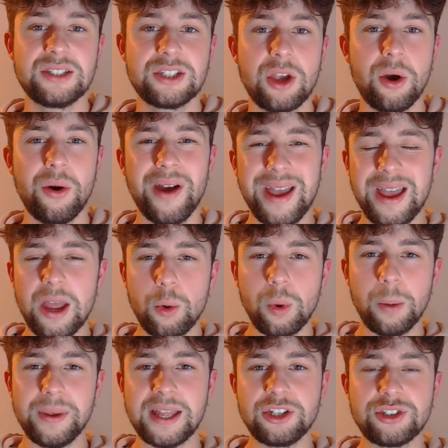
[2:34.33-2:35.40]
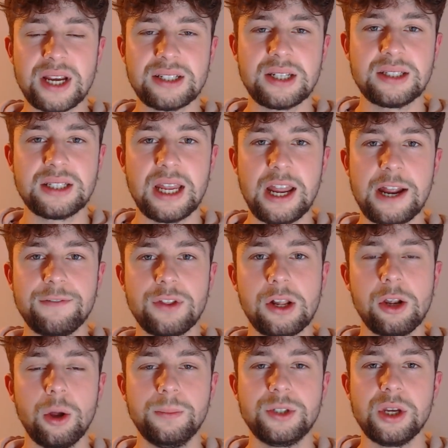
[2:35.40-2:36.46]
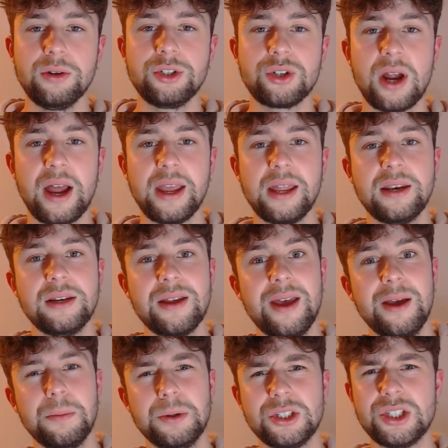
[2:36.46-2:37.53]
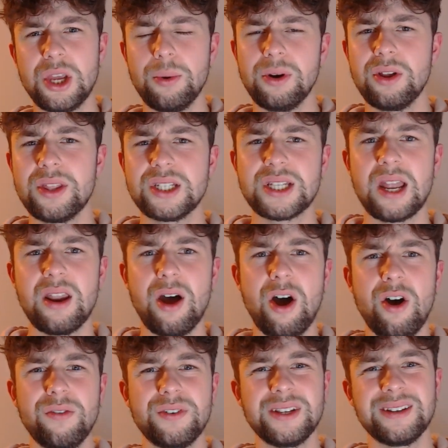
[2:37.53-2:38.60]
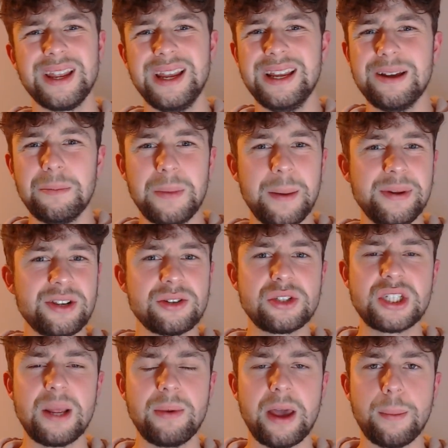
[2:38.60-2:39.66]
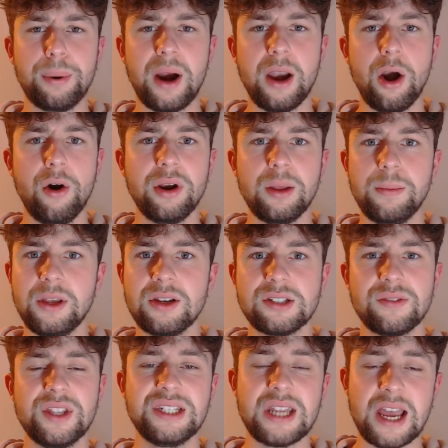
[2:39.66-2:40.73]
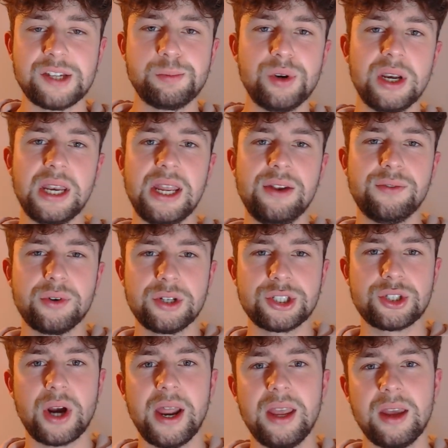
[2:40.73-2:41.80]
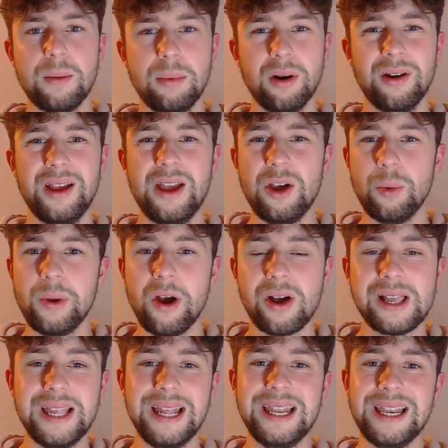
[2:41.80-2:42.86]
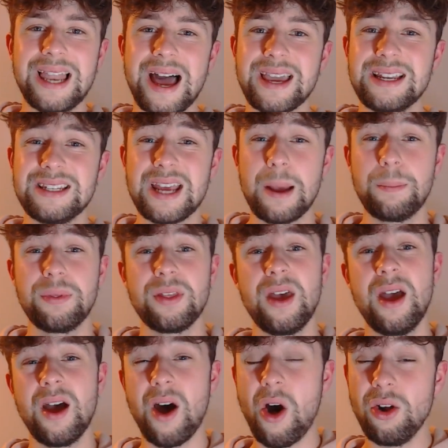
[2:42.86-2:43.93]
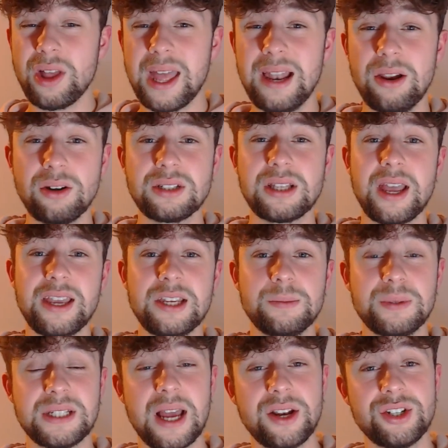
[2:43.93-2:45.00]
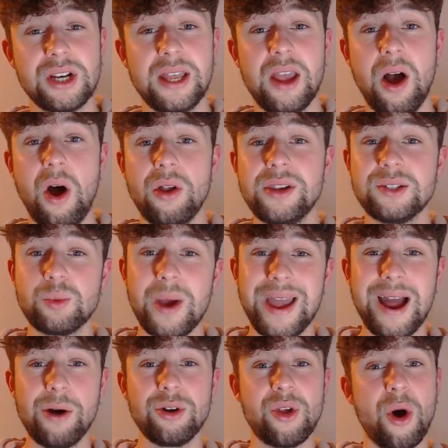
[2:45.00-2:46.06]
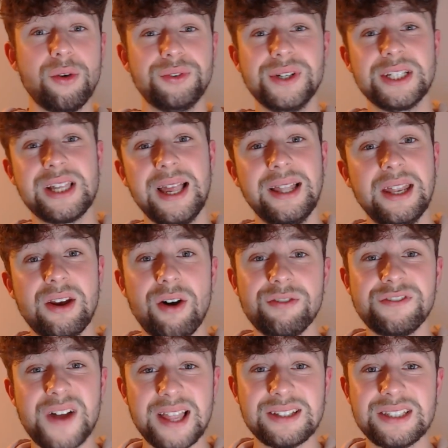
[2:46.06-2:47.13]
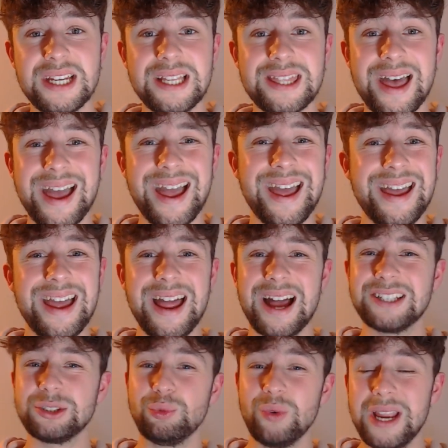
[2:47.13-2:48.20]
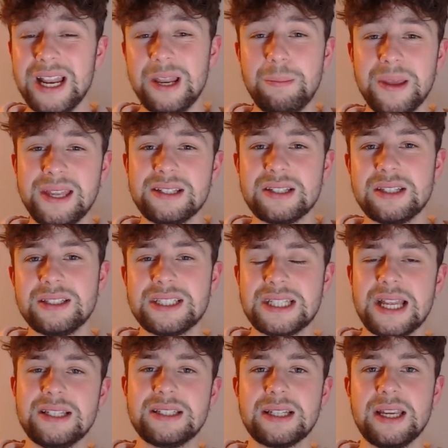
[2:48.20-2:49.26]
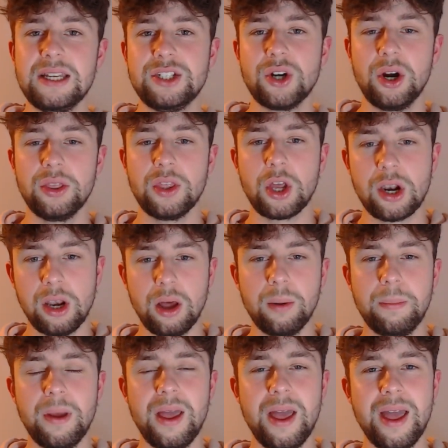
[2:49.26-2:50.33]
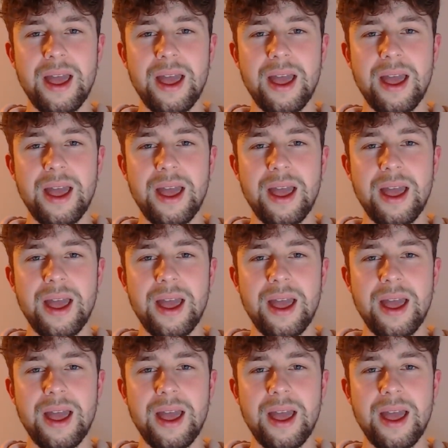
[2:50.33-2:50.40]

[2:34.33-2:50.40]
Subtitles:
So we'll be interested to see if the club do try and pursue another centre-half. It maybe doesn't seem like a priority because of the desperate need for a striker, but we are clearly lacking depth. Holgate looks like he's potentially on his way out. Godfrey's clearly not fancied there. Hasn't really been since he joined the club.